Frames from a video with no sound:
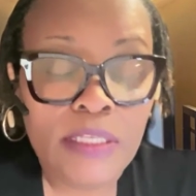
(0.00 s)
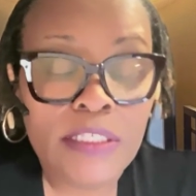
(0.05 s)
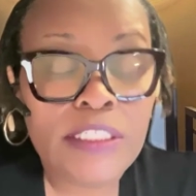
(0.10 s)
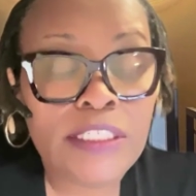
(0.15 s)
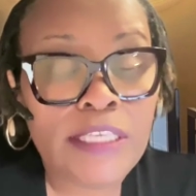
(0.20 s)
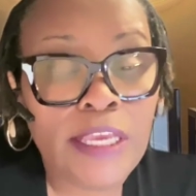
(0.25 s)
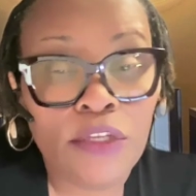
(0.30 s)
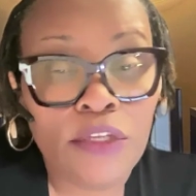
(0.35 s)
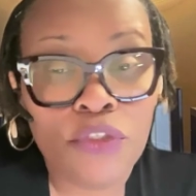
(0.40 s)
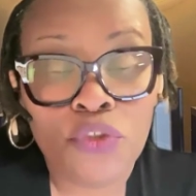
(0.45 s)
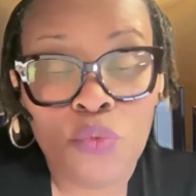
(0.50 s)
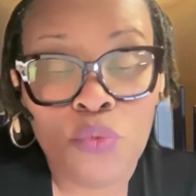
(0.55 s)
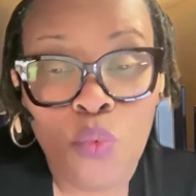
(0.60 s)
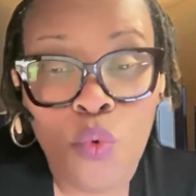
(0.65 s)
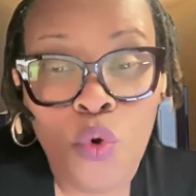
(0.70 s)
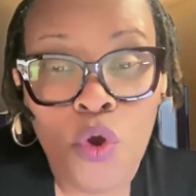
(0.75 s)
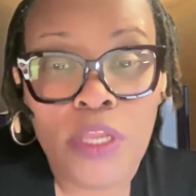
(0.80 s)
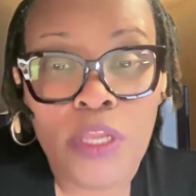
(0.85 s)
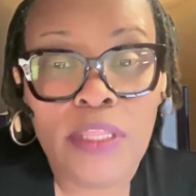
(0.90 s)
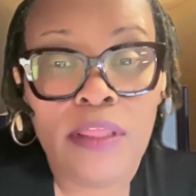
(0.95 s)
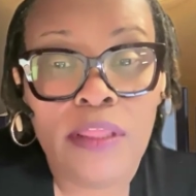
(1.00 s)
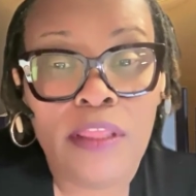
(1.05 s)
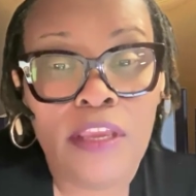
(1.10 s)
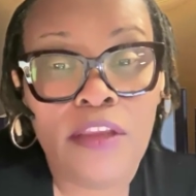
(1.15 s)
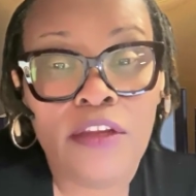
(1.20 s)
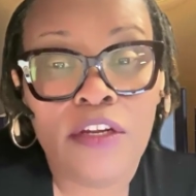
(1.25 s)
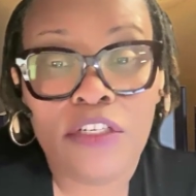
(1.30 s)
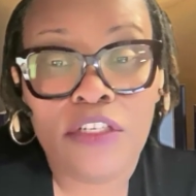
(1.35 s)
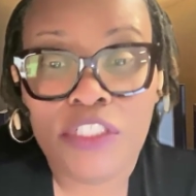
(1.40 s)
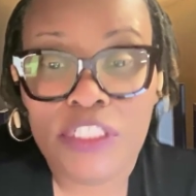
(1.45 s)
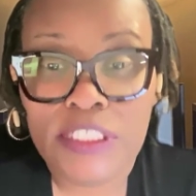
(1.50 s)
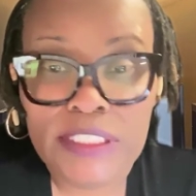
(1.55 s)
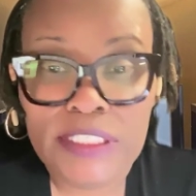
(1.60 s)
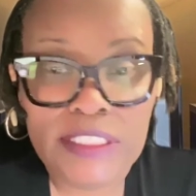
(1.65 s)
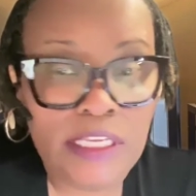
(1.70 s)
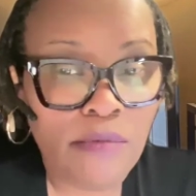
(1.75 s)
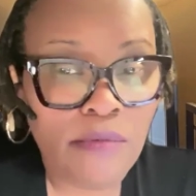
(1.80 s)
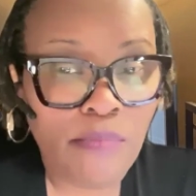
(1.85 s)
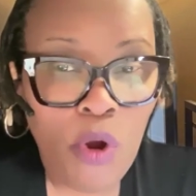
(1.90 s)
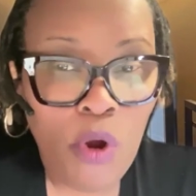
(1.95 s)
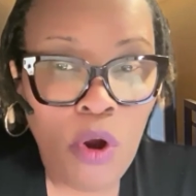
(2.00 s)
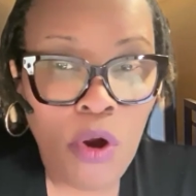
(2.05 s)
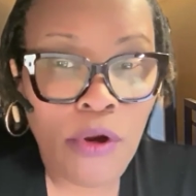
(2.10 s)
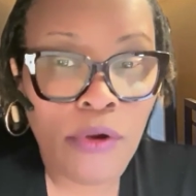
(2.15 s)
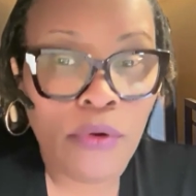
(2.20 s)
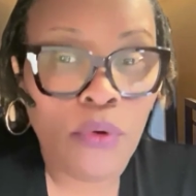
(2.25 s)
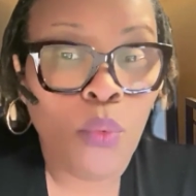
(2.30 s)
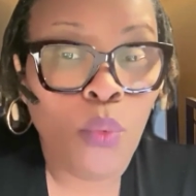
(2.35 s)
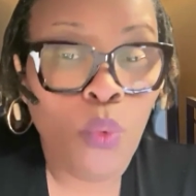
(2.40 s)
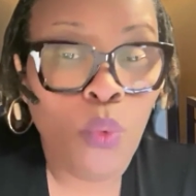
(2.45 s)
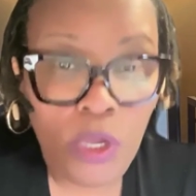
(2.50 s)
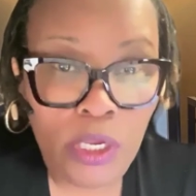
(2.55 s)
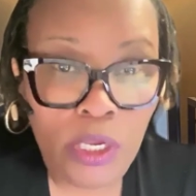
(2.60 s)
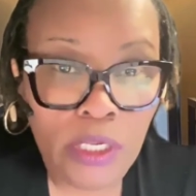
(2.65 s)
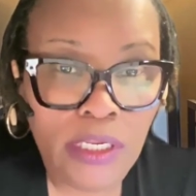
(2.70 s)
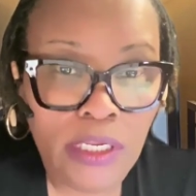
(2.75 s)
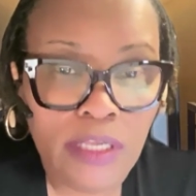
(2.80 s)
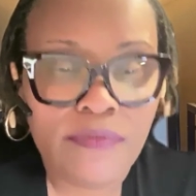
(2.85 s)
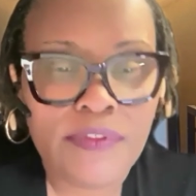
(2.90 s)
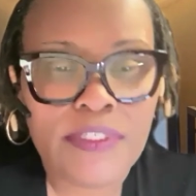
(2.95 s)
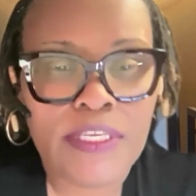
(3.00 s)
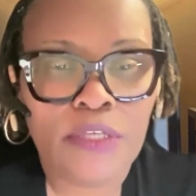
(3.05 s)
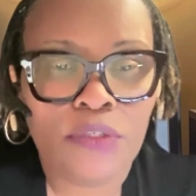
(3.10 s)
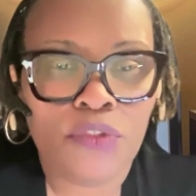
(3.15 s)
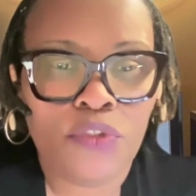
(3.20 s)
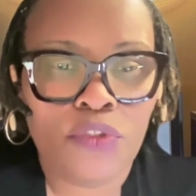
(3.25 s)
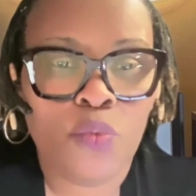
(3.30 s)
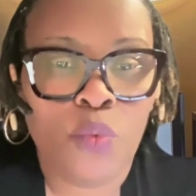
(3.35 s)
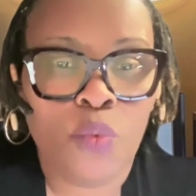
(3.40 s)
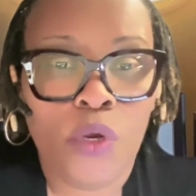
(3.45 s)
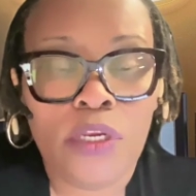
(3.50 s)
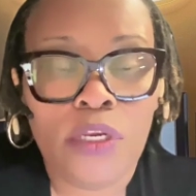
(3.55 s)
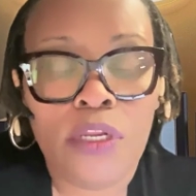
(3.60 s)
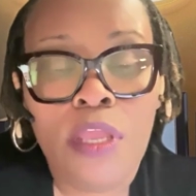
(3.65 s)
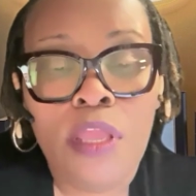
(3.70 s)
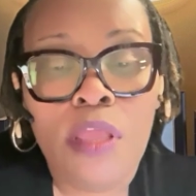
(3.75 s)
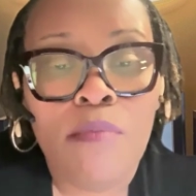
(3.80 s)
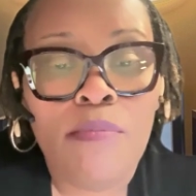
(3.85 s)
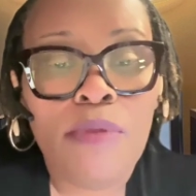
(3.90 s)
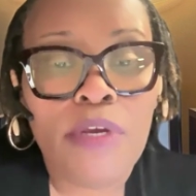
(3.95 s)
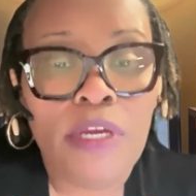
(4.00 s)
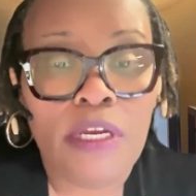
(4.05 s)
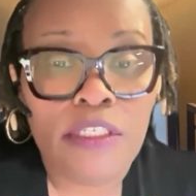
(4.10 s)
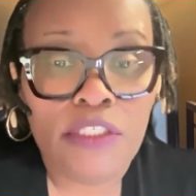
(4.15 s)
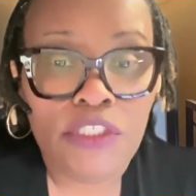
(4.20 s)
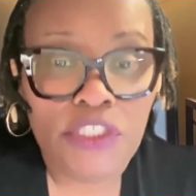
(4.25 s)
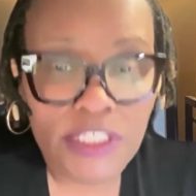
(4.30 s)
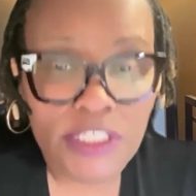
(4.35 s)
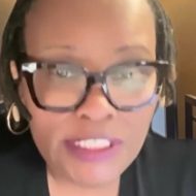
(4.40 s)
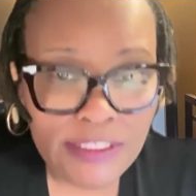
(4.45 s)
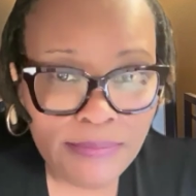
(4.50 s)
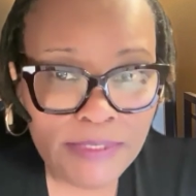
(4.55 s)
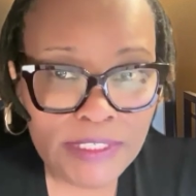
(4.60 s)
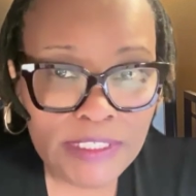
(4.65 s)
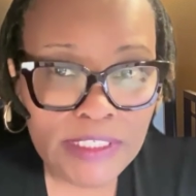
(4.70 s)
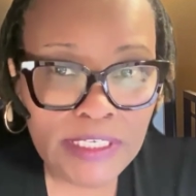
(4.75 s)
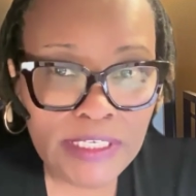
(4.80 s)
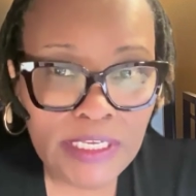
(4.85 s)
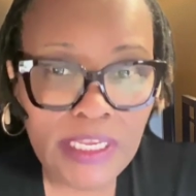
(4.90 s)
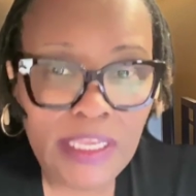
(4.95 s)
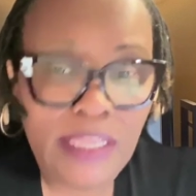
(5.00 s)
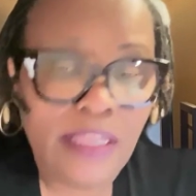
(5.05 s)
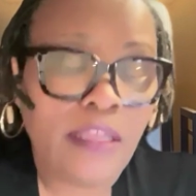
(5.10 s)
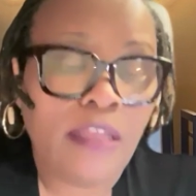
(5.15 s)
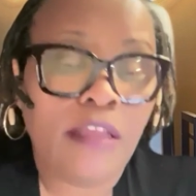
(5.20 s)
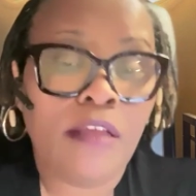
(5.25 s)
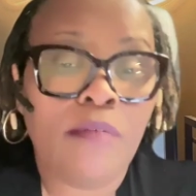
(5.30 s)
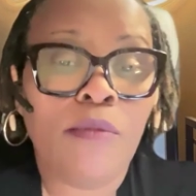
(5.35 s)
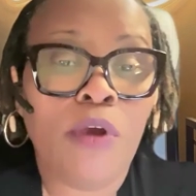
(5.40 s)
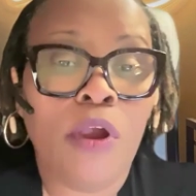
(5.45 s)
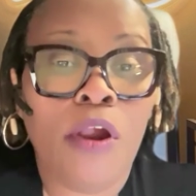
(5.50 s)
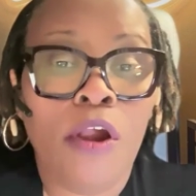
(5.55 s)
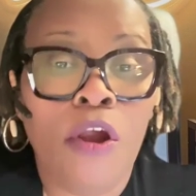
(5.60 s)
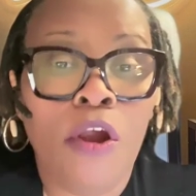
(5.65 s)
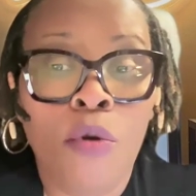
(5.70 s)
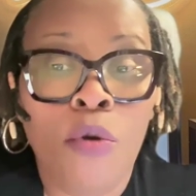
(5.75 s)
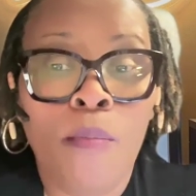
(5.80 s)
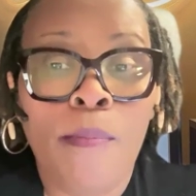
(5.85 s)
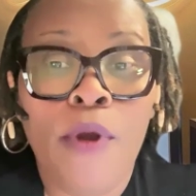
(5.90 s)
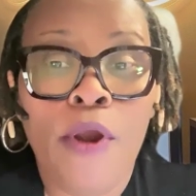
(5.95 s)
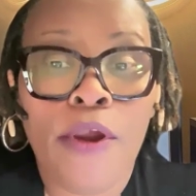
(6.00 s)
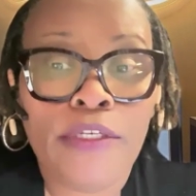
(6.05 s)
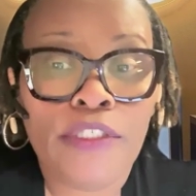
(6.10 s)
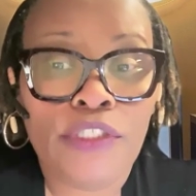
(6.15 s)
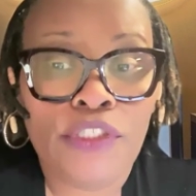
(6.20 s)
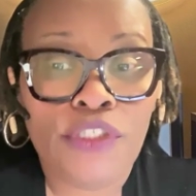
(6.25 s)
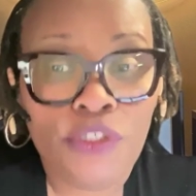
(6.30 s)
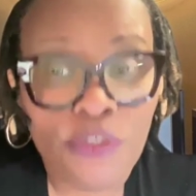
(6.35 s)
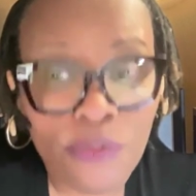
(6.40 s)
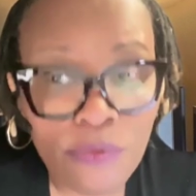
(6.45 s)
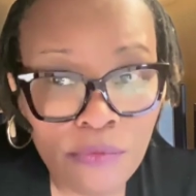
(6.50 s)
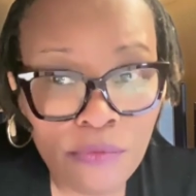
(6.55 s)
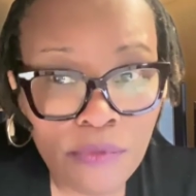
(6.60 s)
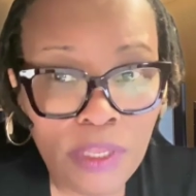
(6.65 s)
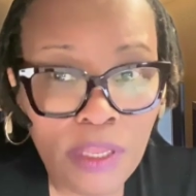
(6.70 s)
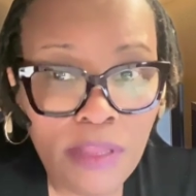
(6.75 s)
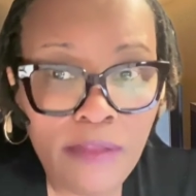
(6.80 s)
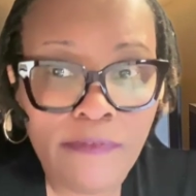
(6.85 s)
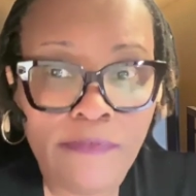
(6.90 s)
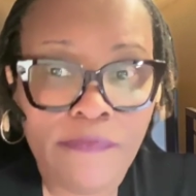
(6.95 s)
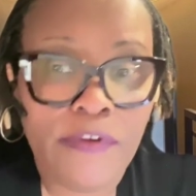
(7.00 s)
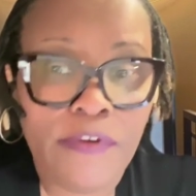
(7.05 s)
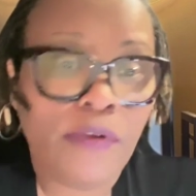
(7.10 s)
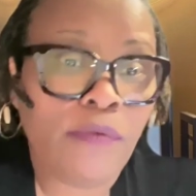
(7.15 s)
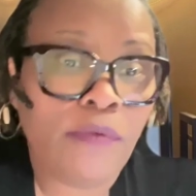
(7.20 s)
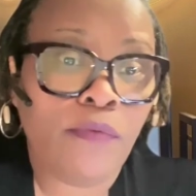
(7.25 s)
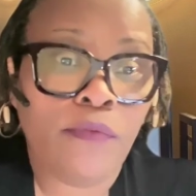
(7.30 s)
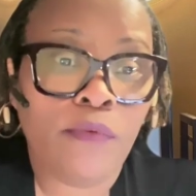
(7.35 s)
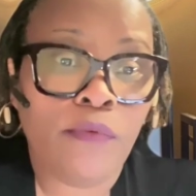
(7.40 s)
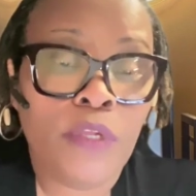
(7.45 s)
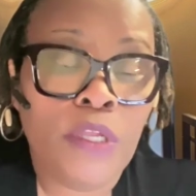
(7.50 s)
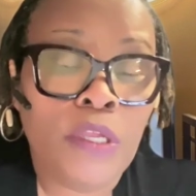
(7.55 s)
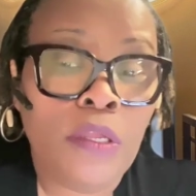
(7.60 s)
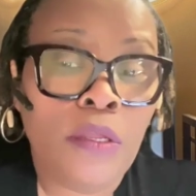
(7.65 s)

Schedule 1. They are just in Part 1 of Schedule 1, but adjustments to income are on Part 2 of Federal